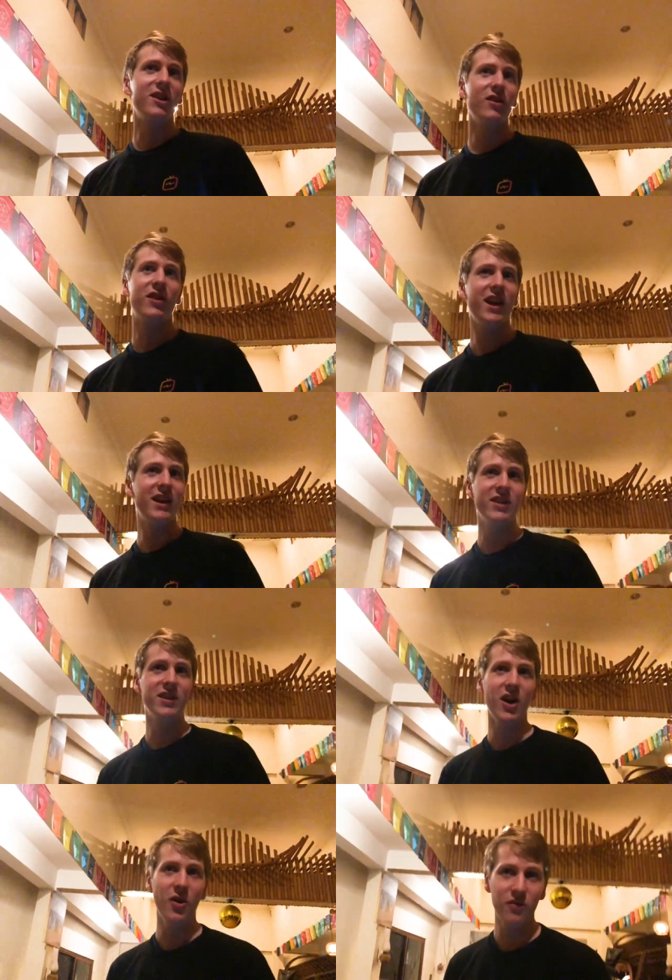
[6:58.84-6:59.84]
Do like you think you're
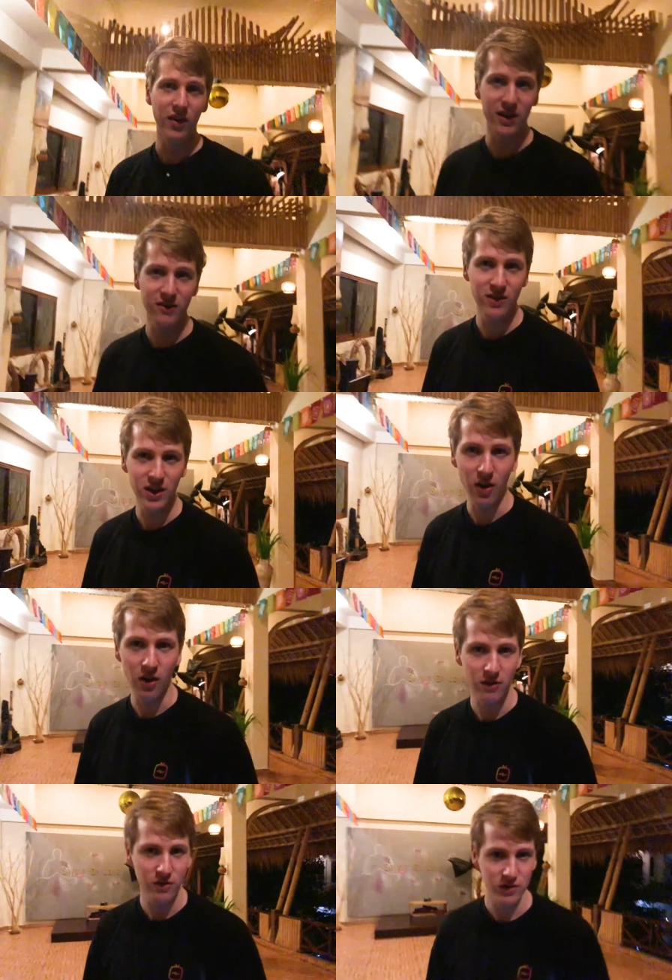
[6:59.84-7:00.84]
now a fucking
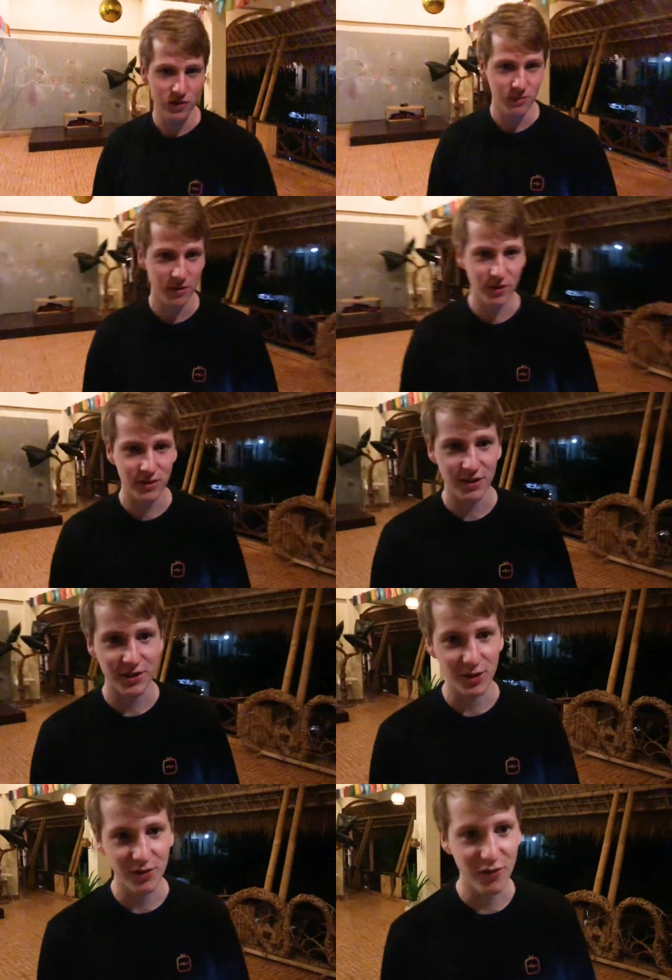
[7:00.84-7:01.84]
videographer just because you're
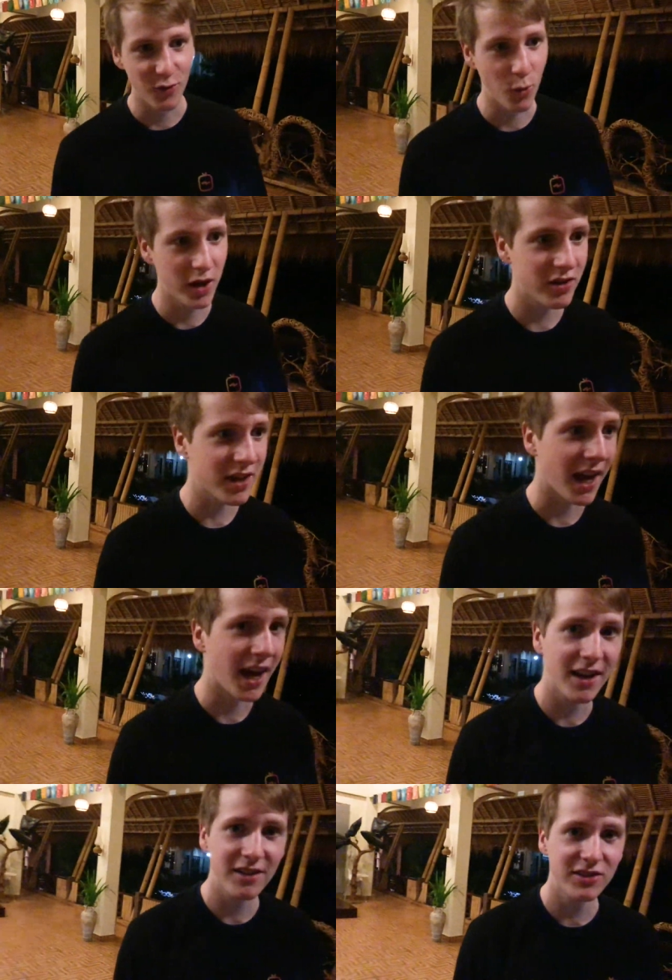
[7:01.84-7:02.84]
doing weird
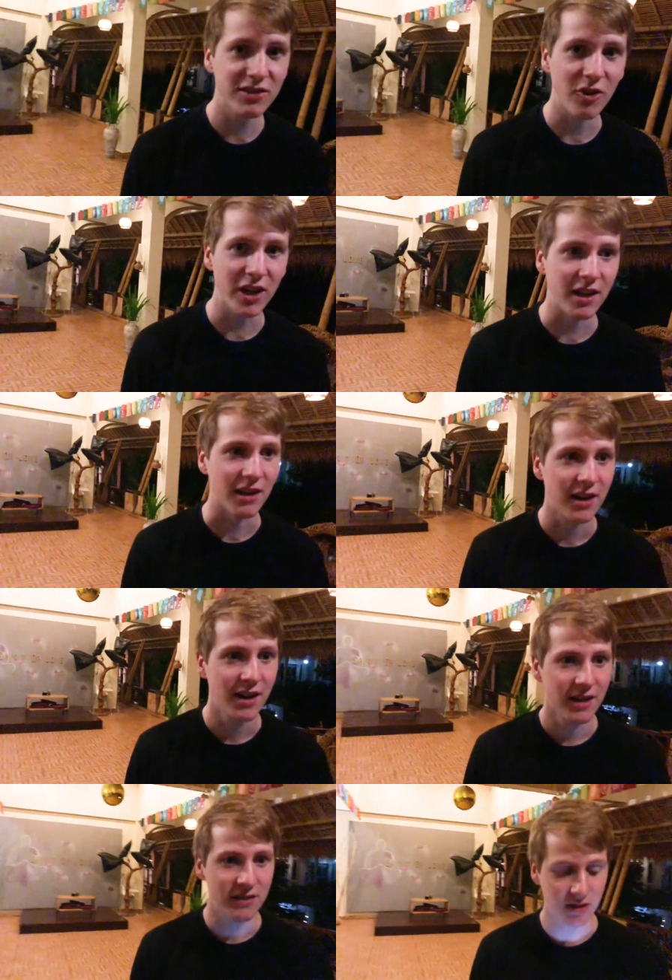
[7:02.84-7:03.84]
angles, Ricky?
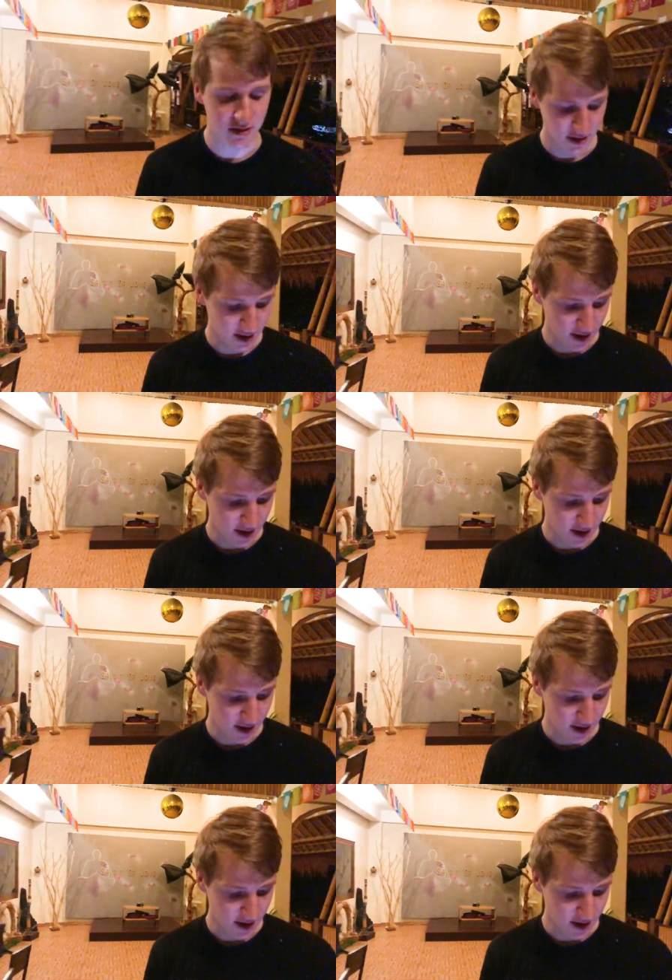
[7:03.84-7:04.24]
Just.